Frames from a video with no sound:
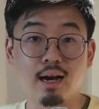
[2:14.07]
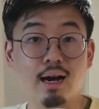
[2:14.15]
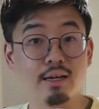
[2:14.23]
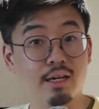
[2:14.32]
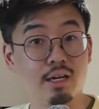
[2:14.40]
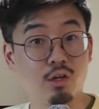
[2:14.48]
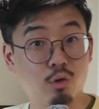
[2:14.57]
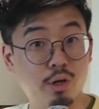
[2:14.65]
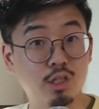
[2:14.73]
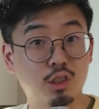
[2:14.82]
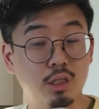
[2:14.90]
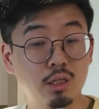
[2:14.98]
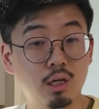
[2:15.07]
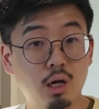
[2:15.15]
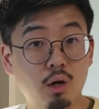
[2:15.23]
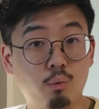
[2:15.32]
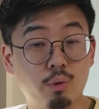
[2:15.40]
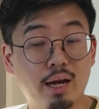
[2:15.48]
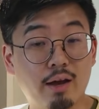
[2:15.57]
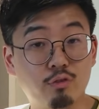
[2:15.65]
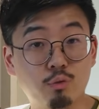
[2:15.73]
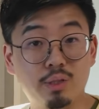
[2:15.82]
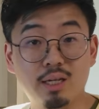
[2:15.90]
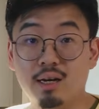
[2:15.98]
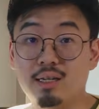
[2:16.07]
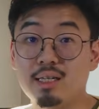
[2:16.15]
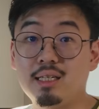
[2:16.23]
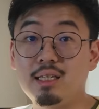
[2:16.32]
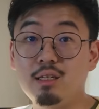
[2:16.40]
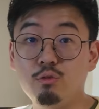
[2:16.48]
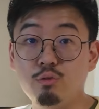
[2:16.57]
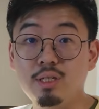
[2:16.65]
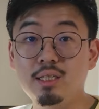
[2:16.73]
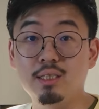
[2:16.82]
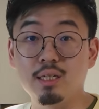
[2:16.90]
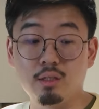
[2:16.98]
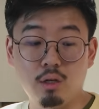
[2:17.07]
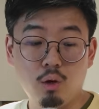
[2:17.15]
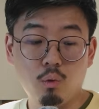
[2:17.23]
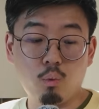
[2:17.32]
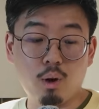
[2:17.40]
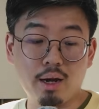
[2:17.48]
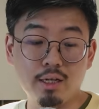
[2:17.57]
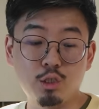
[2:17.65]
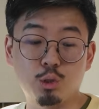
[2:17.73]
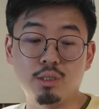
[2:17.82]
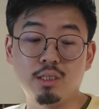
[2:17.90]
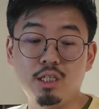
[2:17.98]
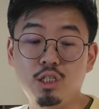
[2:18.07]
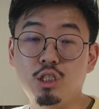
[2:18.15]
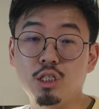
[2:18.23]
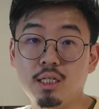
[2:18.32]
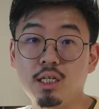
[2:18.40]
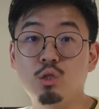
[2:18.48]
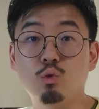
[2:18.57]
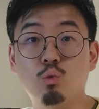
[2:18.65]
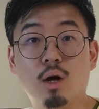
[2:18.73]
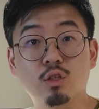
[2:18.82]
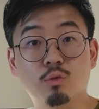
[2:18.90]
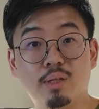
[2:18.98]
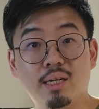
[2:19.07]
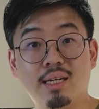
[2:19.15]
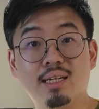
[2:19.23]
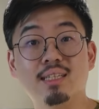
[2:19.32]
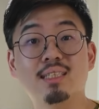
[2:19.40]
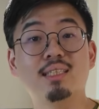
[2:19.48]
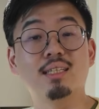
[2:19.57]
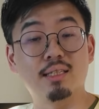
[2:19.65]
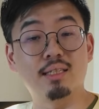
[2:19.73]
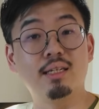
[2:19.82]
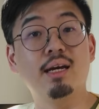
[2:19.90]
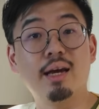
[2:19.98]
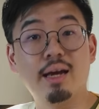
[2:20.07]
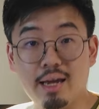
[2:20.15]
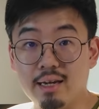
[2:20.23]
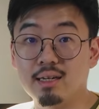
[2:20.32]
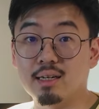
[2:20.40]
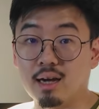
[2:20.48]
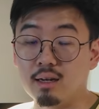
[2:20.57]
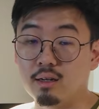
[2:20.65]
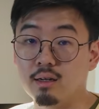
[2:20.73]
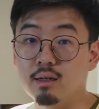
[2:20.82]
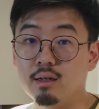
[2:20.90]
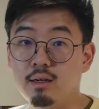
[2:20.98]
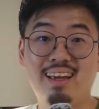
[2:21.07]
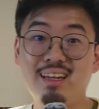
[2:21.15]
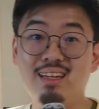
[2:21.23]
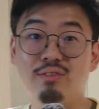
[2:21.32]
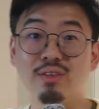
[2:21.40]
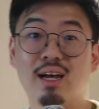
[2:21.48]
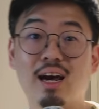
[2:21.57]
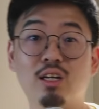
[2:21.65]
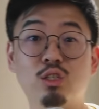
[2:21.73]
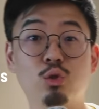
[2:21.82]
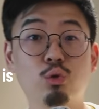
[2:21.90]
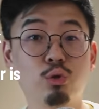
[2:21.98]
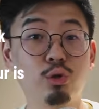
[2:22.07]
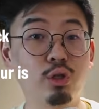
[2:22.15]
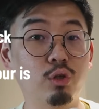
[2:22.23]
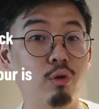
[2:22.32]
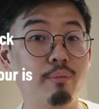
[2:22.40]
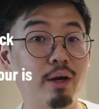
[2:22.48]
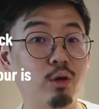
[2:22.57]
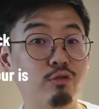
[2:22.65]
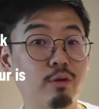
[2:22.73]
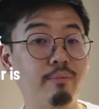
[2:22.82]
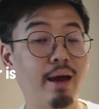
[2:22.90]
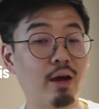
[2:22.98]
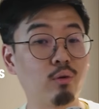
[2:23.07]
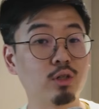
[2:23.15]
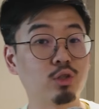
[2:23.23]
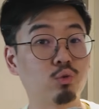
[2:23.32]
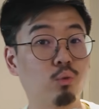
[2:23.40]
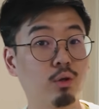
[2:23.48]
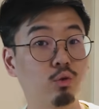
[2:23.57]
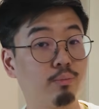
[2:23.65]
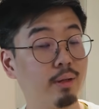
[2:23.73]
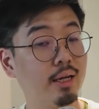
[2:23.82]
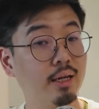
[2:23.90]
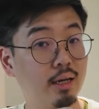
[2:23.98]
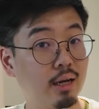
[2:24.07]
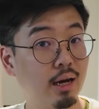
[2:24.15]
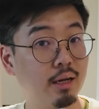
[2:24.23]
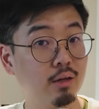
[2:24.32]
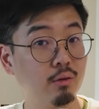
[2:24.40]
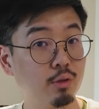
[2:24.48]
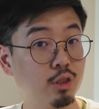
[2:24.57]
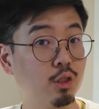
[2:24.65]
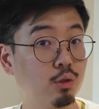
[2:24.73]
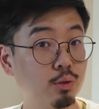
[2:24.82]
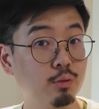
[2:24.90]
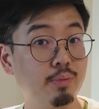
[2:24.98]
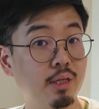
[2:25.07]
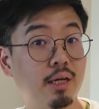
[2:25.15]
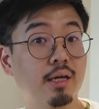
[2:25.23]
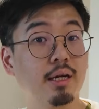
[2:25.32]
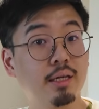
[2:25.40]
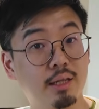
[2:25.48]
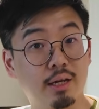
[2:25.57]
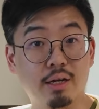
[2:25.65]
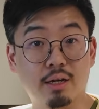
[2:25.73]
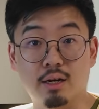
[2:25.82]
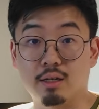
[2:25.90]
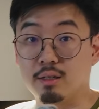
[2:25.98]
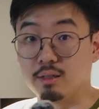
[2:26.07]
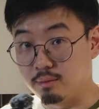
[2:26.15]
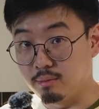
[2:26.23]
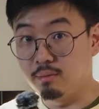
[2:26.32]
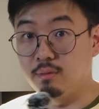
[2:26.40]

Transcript: the card in question would have to be a key reason why strategically you want to be in a certain ink color. Again, if the card is so good, you would bend over backwards to want to play that card, which includes being in that ink color.